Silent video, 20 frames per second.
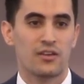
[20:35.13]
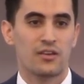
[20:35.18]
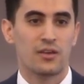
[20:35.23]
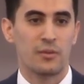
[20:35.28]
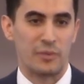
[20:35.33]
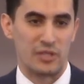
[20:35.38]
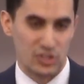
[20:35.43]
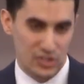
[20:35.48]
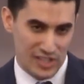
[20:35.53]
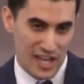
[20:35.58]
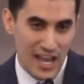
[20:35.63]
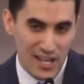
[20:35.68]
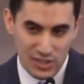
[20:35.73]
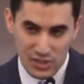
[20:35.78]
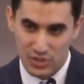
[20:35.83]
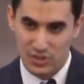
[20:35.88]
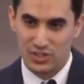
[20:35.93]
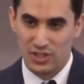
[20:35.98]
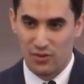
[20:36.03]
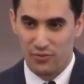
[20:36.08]
I mean, just ask
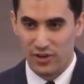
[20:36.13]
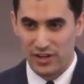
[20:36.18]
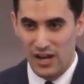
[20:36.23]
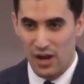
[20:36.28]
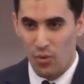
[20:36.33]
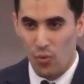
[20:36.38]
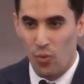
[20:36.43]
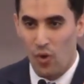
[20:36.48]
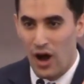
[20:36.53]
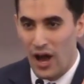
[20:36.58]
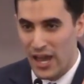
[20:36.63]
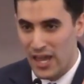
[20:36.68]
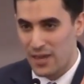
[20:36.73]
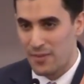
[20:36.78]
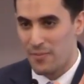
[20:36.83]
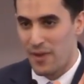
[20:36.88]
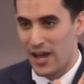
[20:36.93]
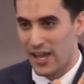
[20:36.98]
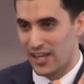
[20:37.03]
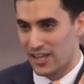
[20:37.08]
yourself right now why
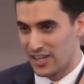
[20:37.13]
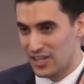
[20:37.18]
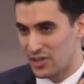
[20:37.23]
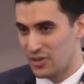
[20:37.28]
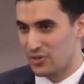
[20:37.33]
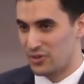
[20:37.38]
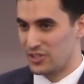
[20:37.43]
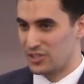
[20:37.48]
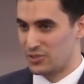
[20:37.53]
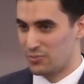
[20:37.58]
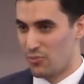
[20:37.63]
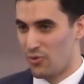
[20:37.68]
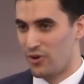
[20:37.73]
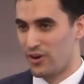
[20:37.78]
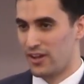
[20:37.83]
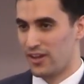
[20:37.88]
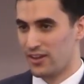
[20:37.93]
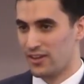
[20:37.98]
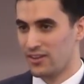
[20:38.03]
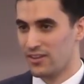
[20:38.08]
am I here this
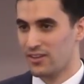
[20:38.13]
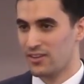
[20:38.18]
morning?